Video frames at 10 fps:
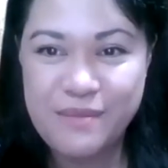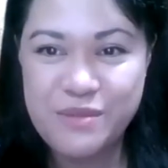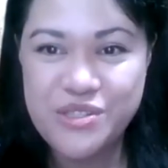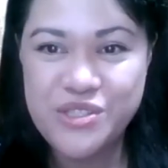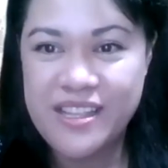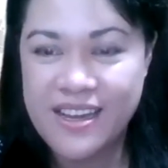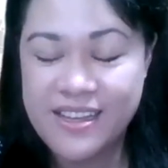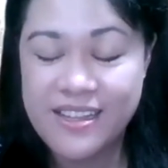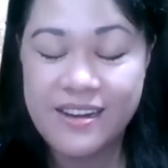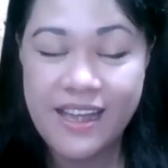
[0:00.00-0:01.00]
I'm Regina
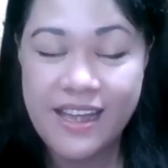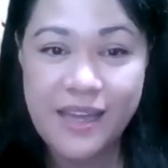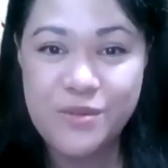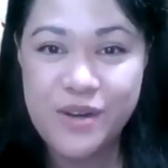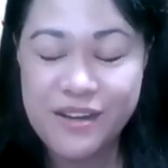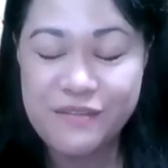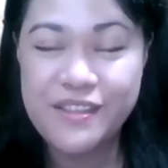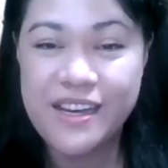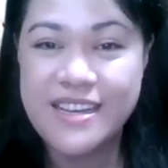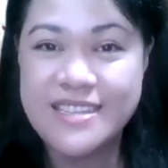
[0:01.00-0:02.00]
Aguilar, and I'm one of
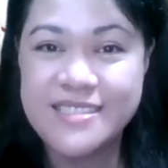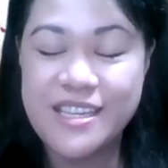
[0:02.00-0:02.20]
the